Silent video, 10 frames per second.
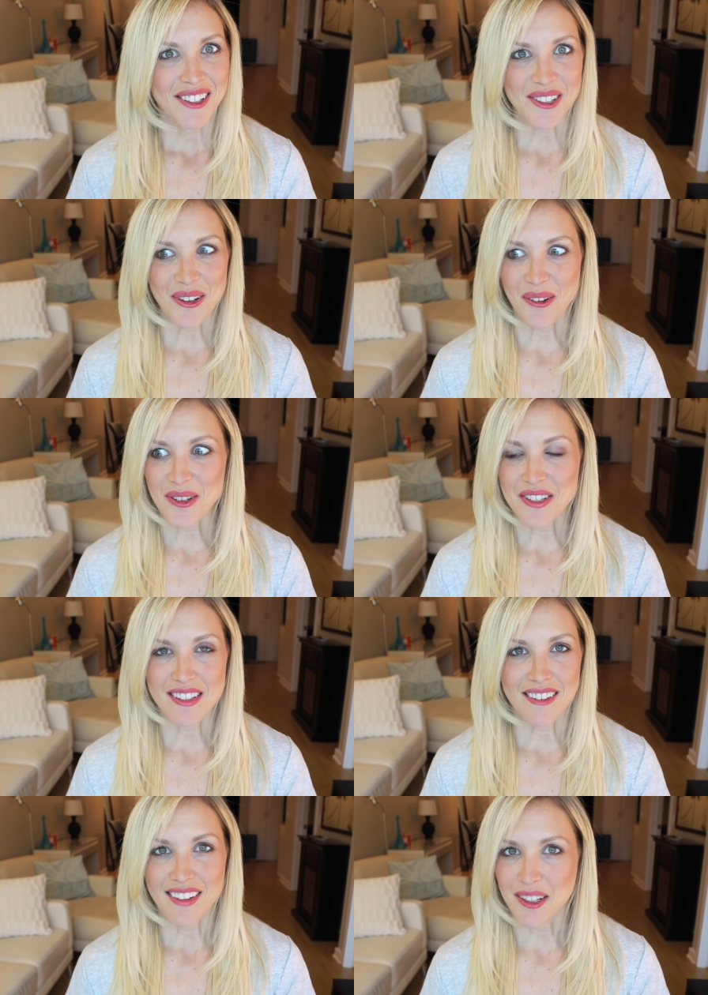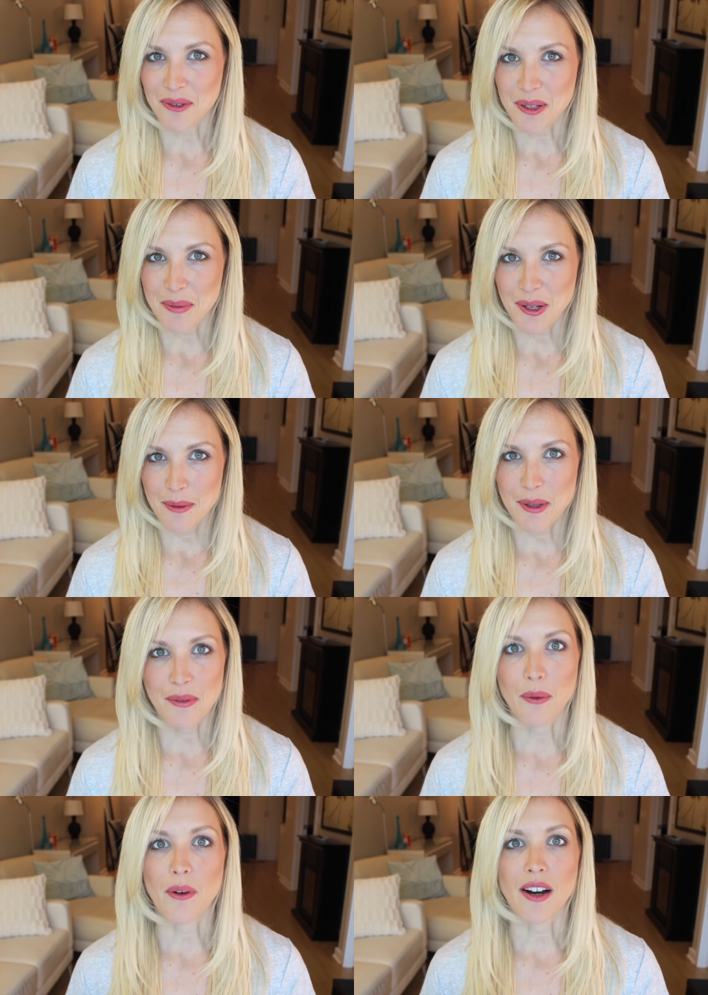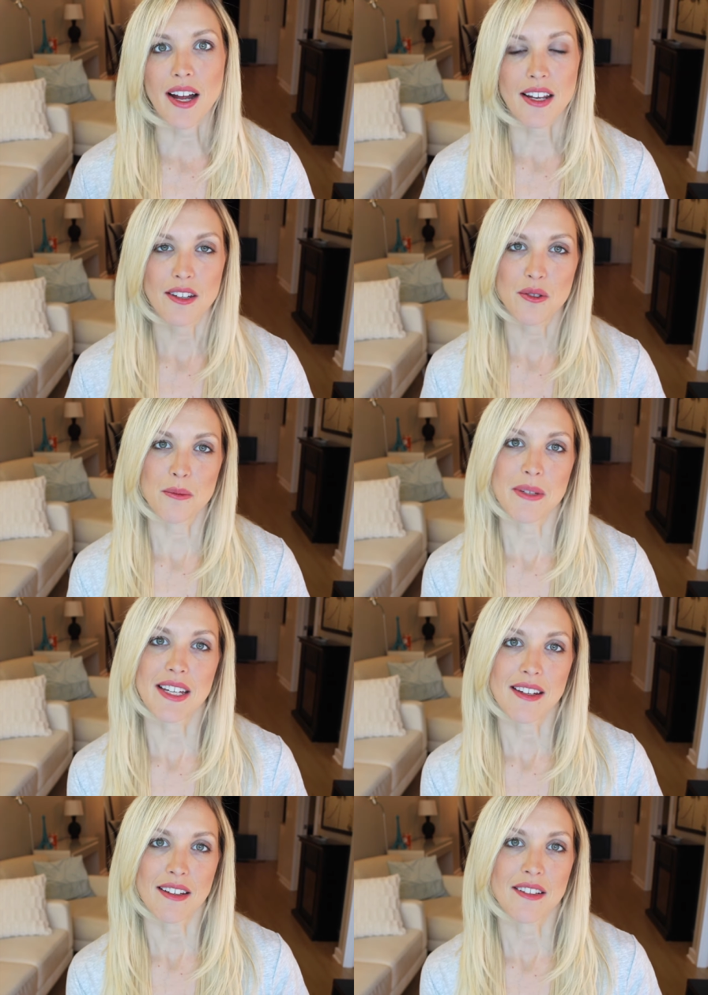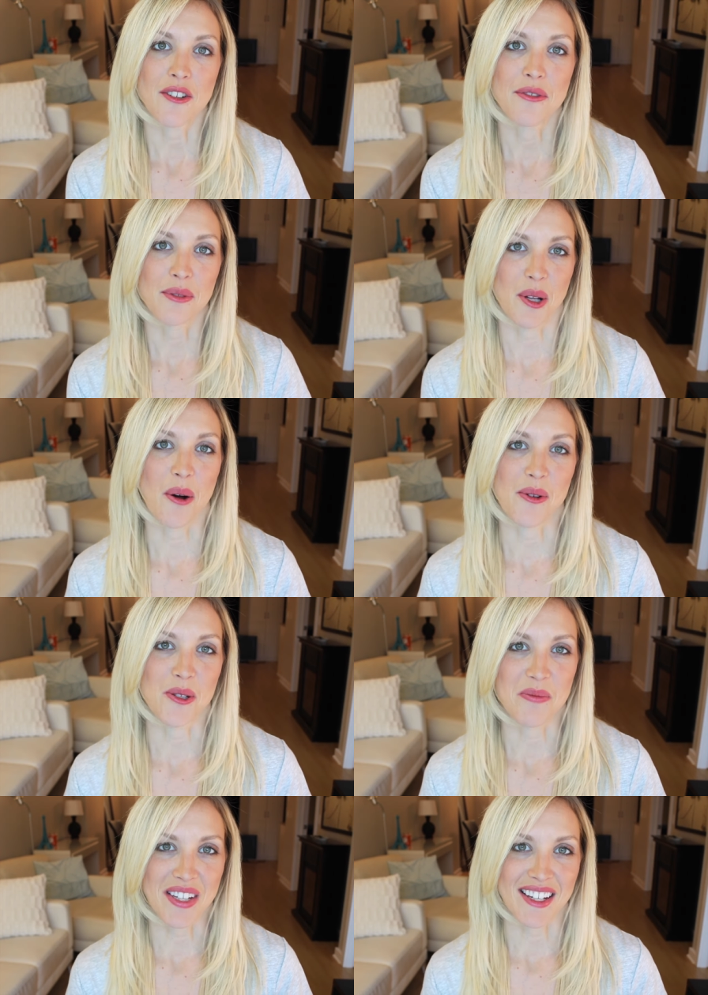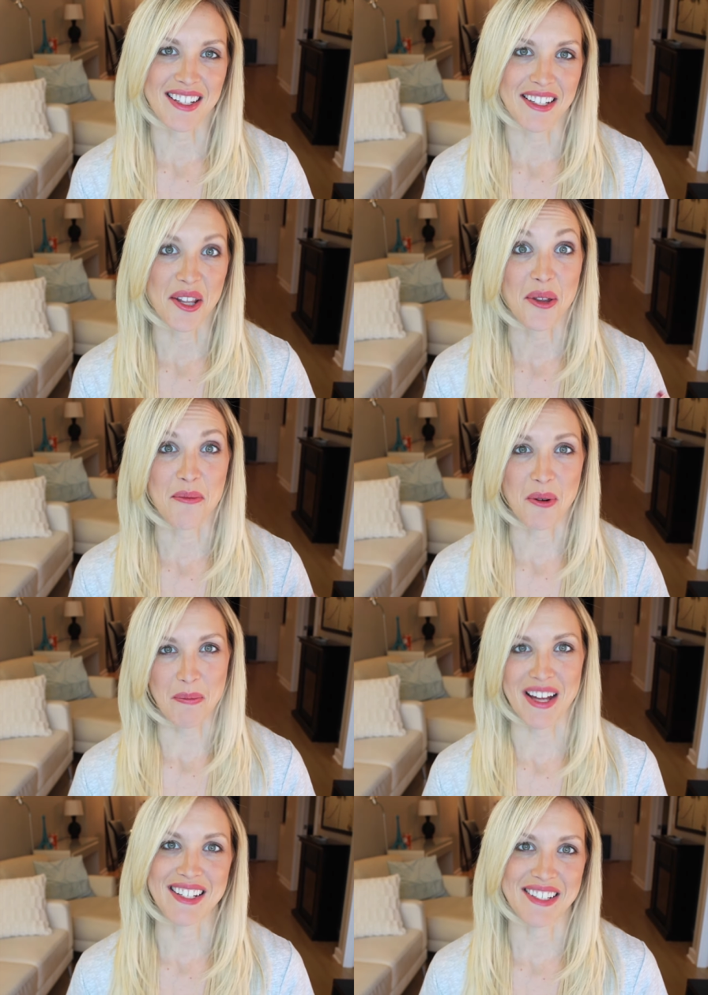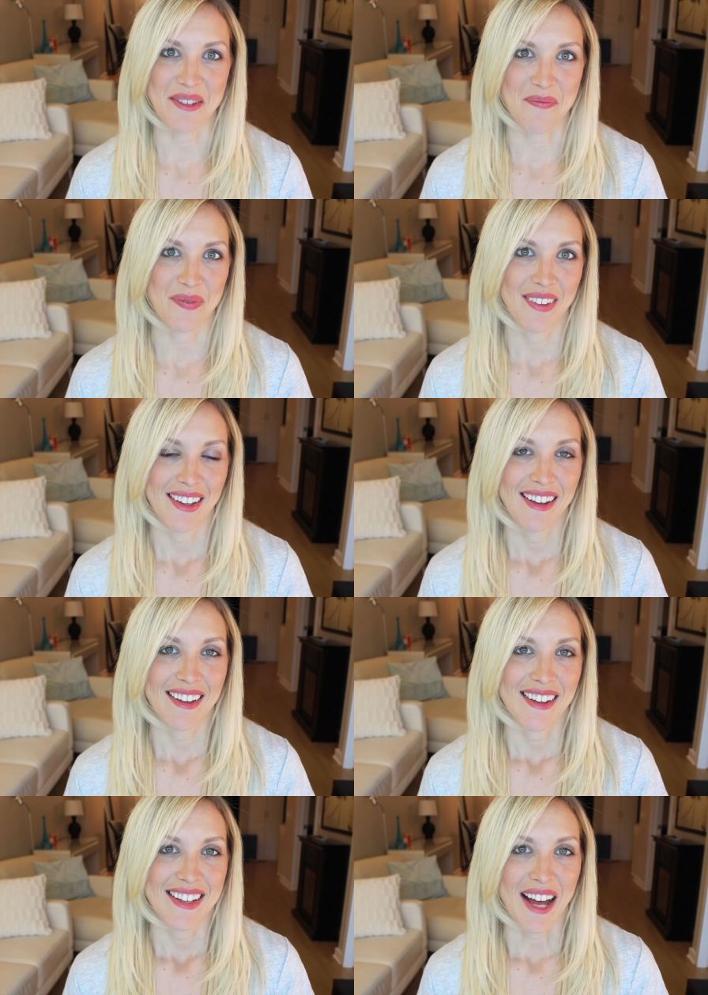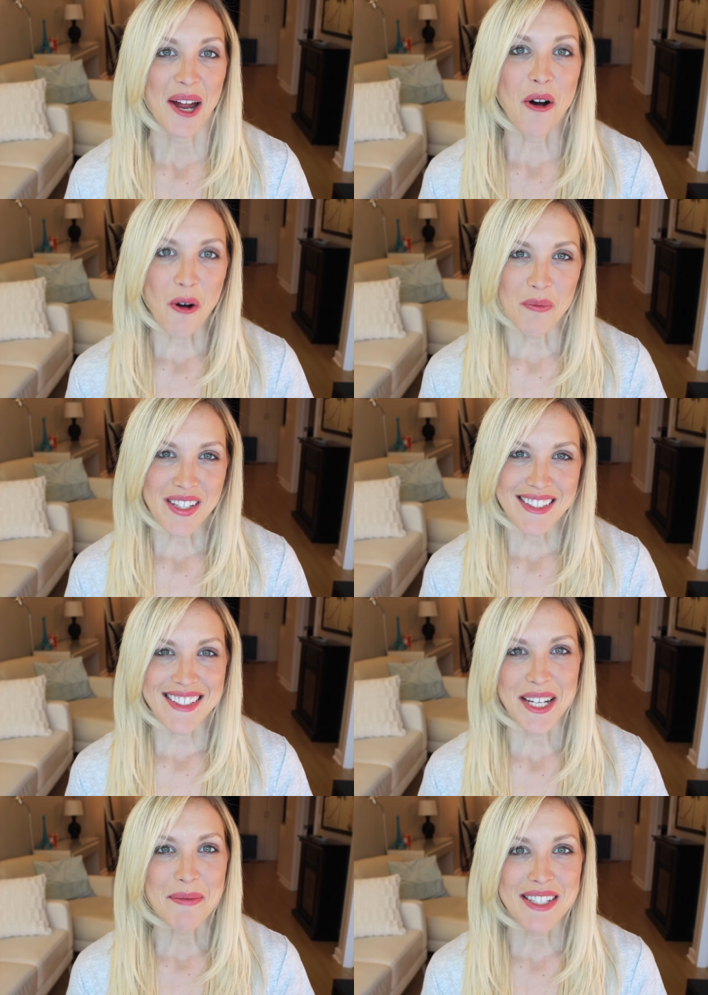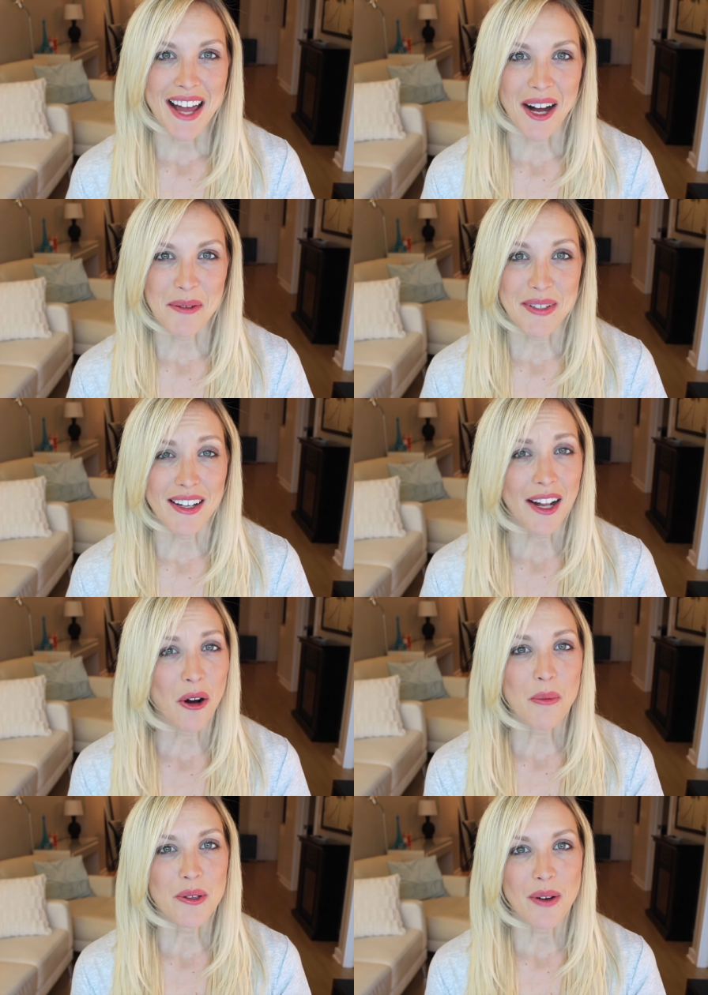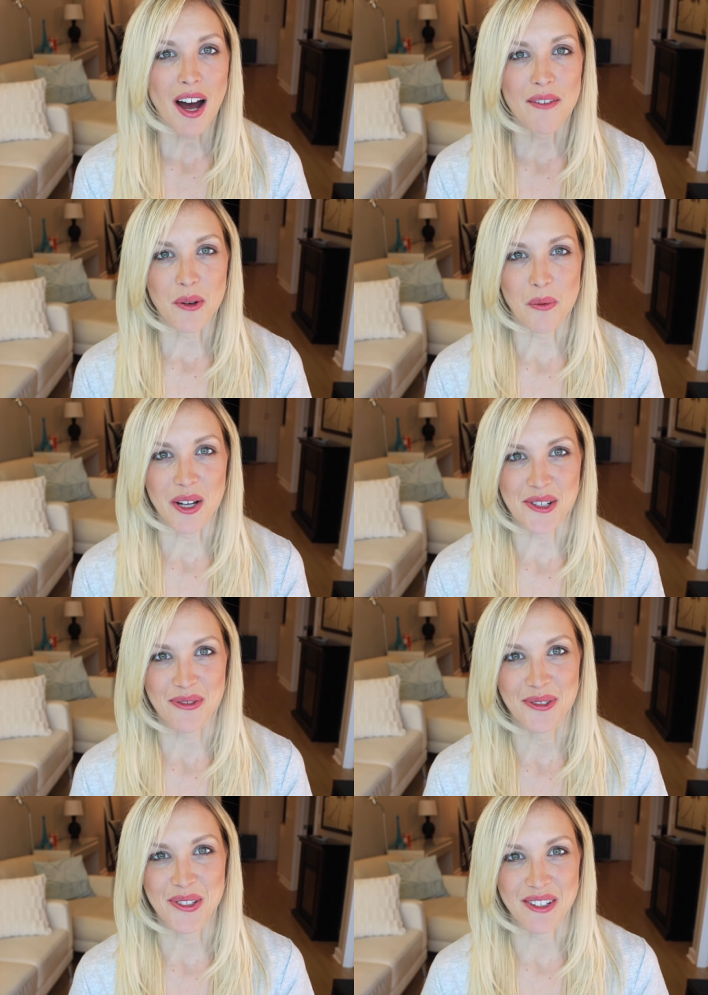you know, you didn't think would appear before, and you'll be in the flow, you'll be in the momentum. I hope these tips helped, and I hope you have a wonderful